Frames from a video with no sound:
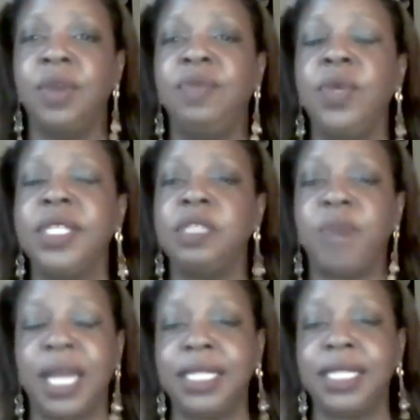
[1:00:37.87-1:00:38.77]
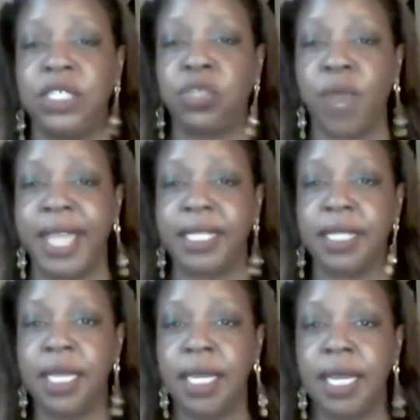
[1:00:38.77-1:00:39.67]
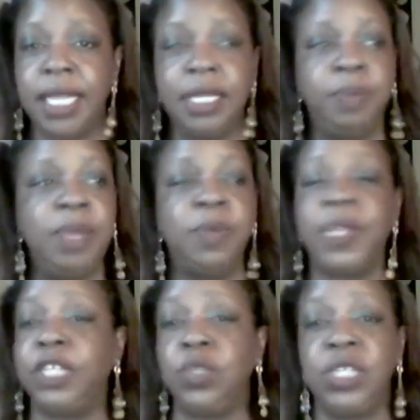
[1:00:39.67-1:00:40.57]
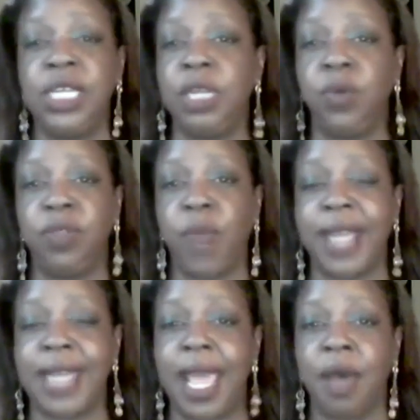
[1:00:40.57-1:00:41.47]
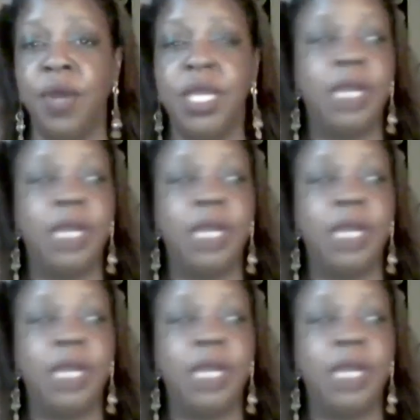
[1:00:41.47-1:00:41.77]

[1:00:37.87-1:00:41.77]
If you can spot these traits in the people that you're dealing with right now,